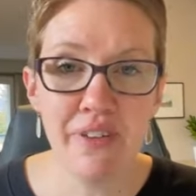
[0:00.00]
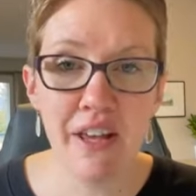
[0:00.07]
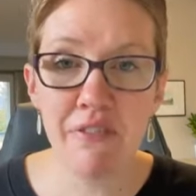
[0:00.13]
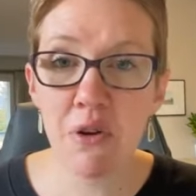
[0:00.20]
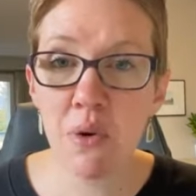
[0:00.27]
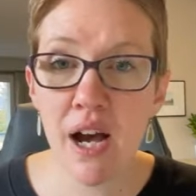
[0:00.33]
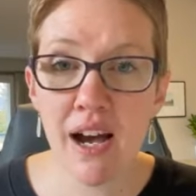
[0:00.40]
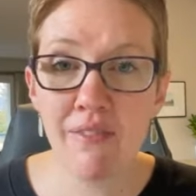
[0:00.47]

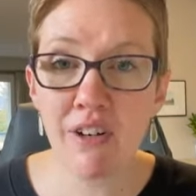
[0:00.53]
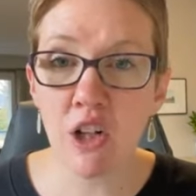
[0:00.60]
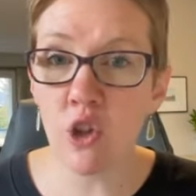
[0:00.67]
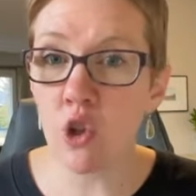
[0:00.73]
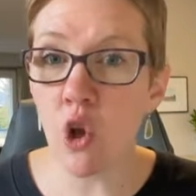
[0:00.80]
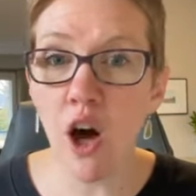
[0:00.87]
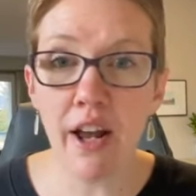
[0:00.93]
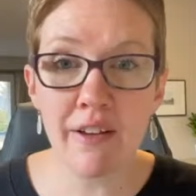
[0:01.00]
If you have a
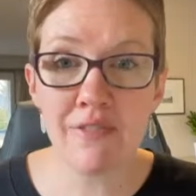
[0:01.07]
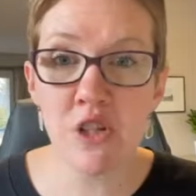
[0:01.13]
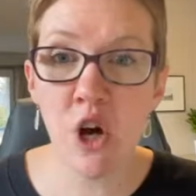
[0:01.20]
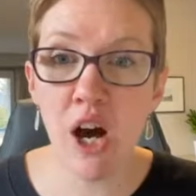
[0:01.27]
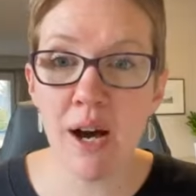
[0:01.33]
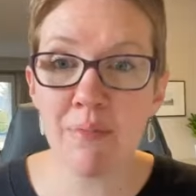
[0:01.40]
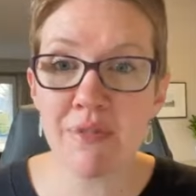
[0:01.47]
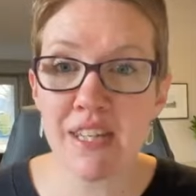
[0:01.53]
lot of
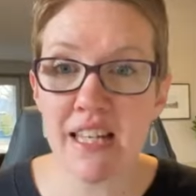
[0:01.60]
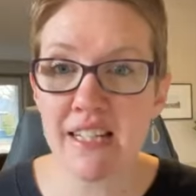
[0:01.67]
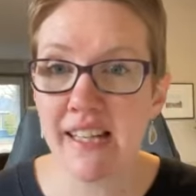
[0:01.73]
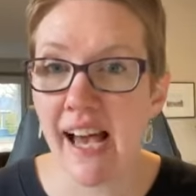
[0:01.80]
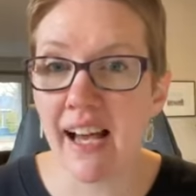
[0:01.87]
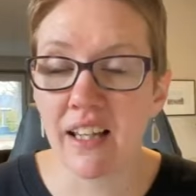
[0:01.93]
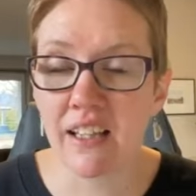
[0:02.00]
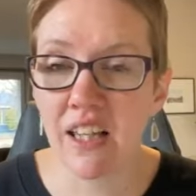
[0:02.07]
tops and
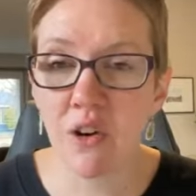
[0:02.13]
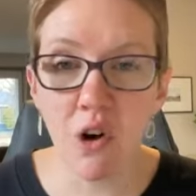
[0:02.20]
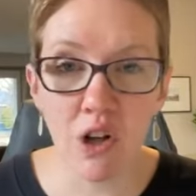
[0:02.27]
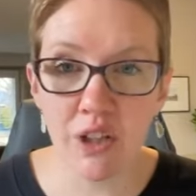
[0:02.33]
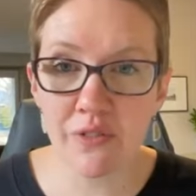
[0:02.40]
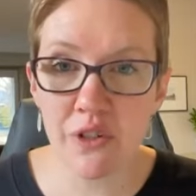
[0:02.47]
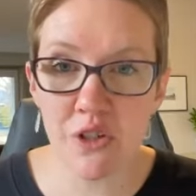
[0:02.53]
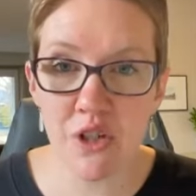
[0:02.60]
tackling
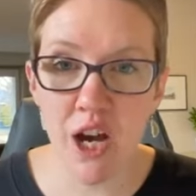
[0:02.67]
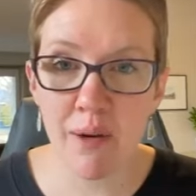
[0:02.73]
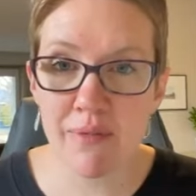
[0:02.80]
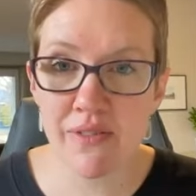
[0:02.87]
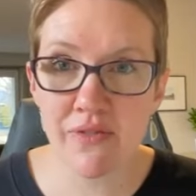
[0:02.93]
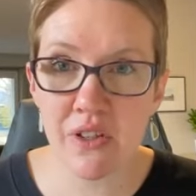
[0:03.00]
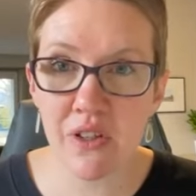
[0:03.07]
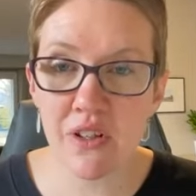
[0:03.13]
all of your
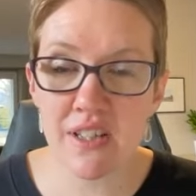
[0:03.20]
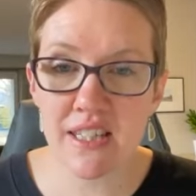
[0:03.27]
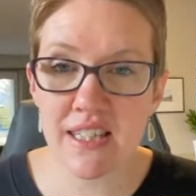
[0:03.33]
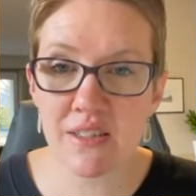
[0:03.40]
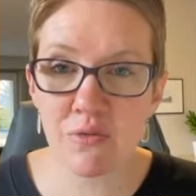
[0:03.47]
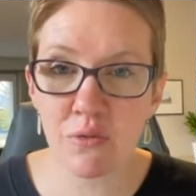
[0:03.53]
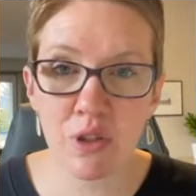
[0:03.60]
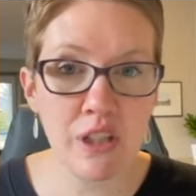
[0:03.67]
tops
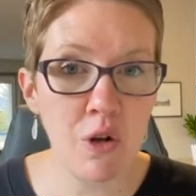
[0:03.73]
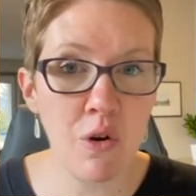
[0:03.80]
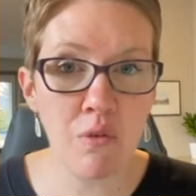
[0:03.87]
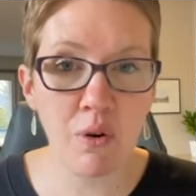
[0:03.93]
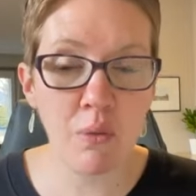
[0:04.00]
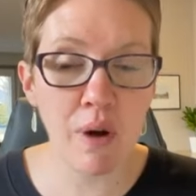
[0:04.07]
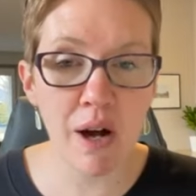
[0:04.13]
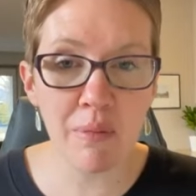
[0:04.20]
feels really
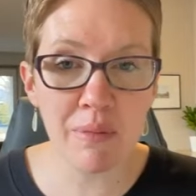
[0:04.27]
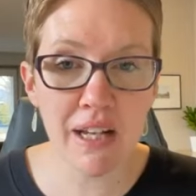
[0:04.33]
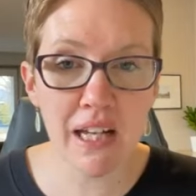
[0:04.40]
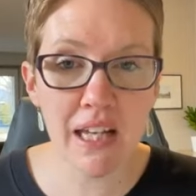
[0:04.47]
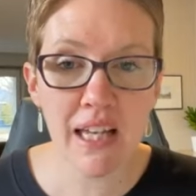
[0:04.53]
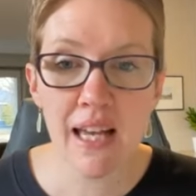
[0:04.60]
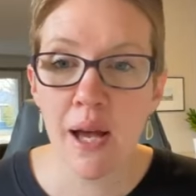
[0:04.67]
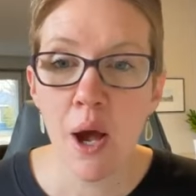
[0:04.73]

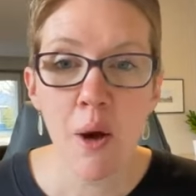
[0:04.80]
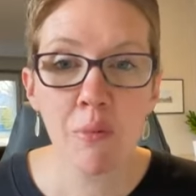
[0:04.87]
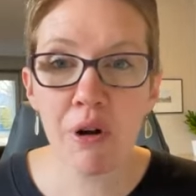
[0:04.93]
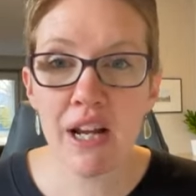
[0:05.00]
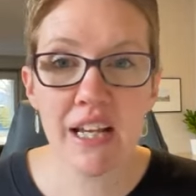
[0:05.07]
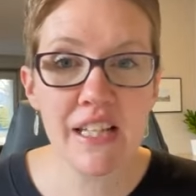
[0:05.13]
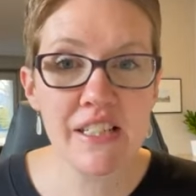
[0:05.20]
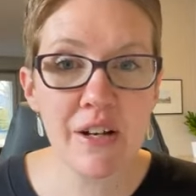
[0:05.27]
overwhelming,
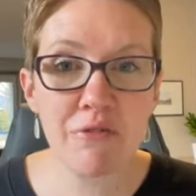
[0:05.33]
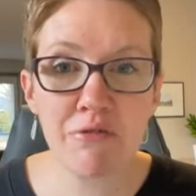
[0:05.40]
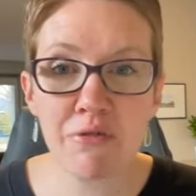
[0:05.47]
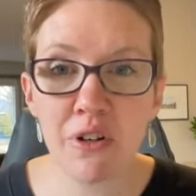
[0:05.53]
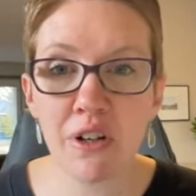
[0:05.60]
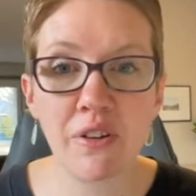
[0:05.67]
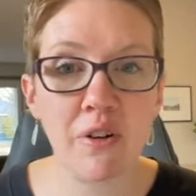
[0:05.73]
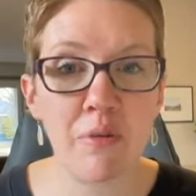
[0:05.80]
break it down
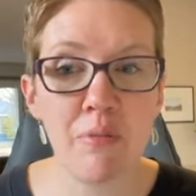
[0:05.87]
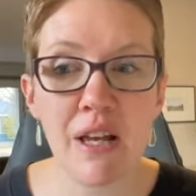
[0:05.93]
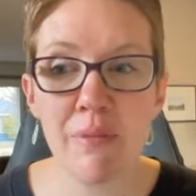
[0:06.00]
further.